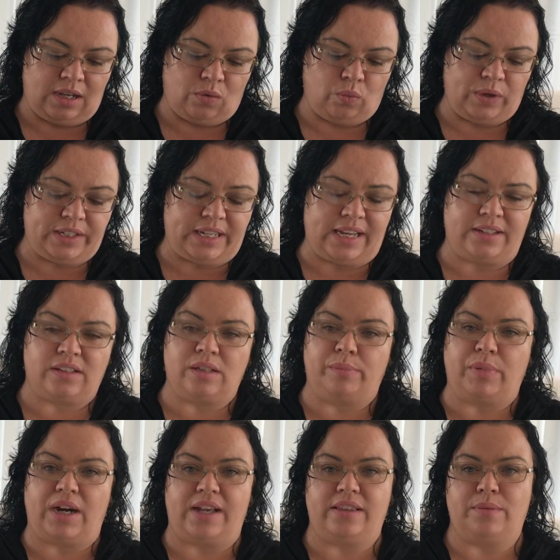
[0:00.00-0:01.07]
We tend to
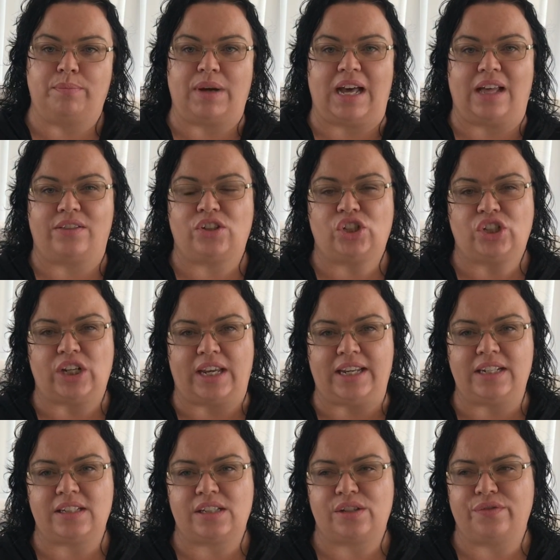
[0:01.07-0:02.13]
buy the bath
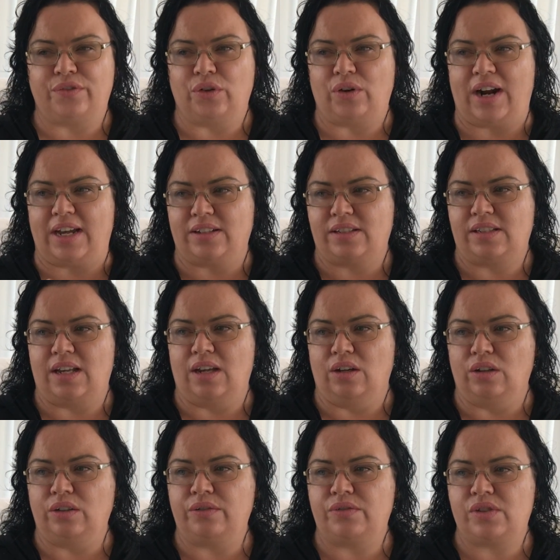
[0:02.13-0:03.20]
sheets for
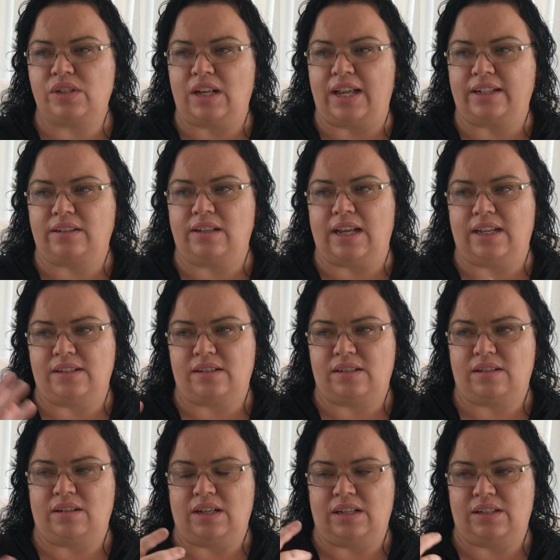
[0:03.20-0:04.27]
ourselves, like
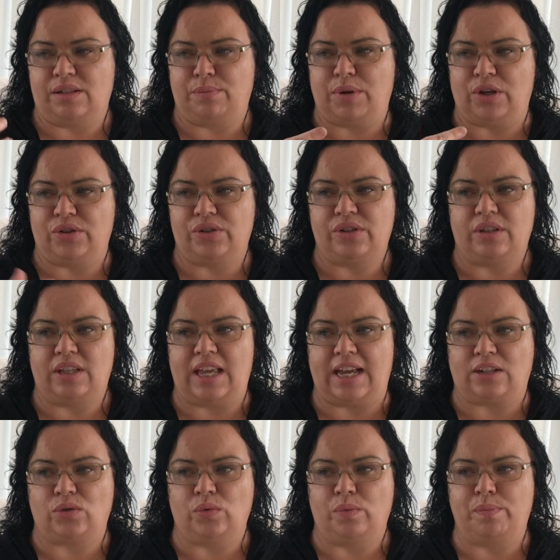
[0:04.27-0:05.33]
as opposed to the
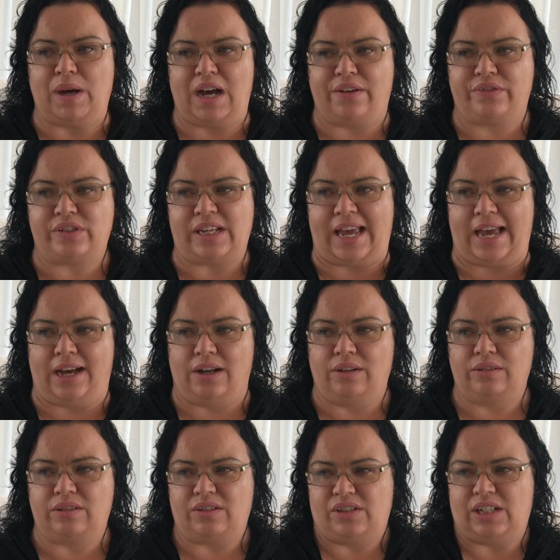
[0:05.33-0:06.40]
actual bath
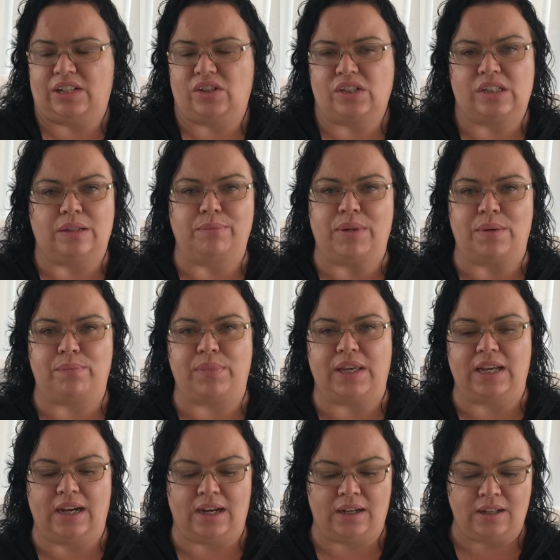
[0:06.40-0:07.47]
towel, because they're just a bit
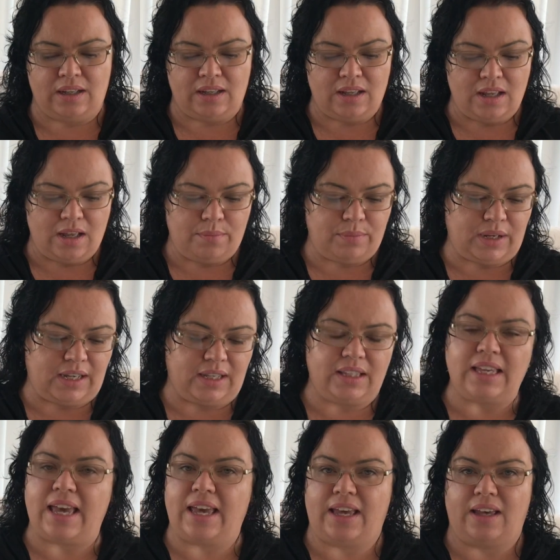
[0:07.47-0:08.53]
bigger. But
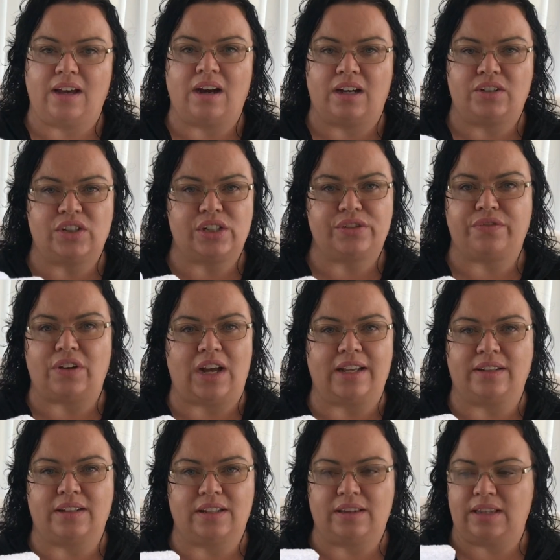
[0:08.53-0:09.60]
yeah, I just
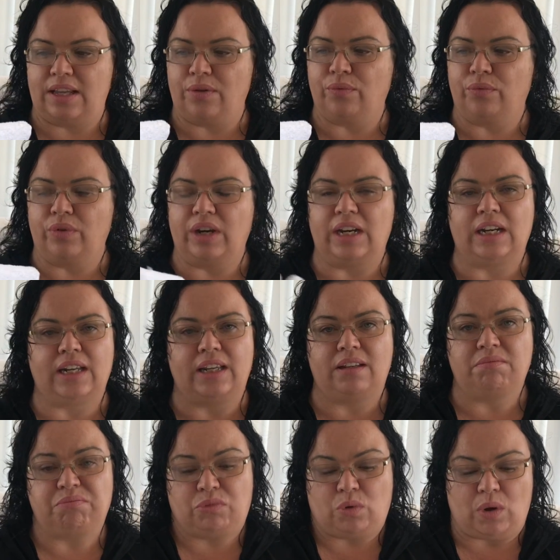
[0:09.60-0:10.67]
find that they're
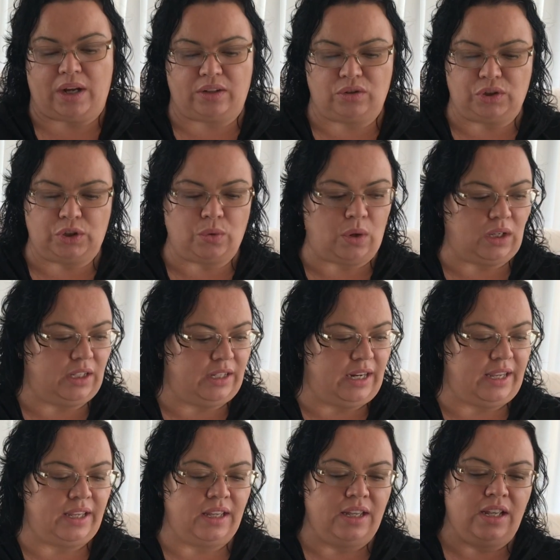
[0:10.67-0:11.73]
really quite good
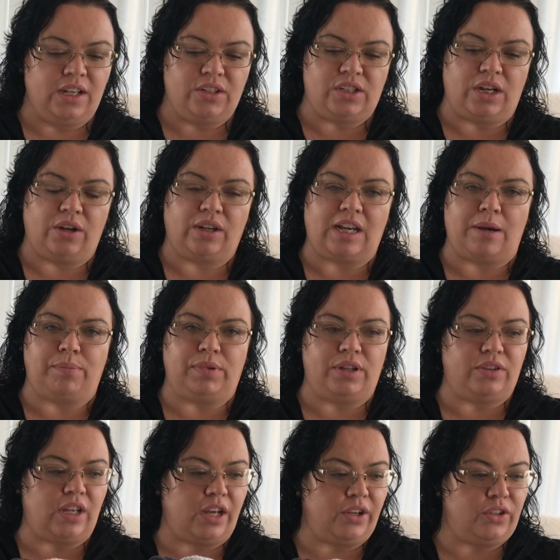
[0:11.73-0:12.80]
quality. So a couple
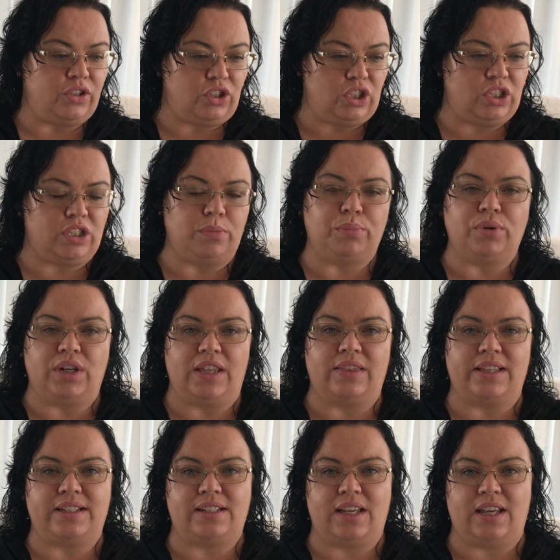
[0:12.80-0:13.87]
of those just to put in
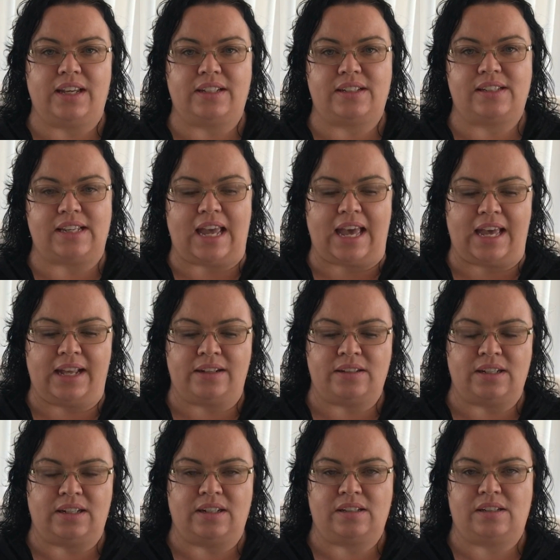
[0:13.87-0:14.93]
the tiered stands
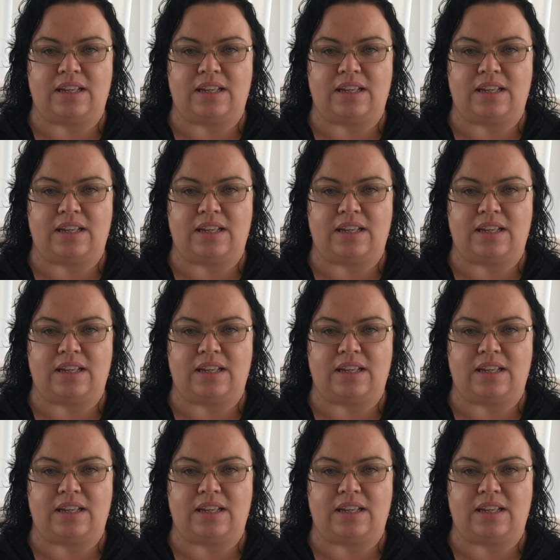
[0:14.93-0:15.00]
and as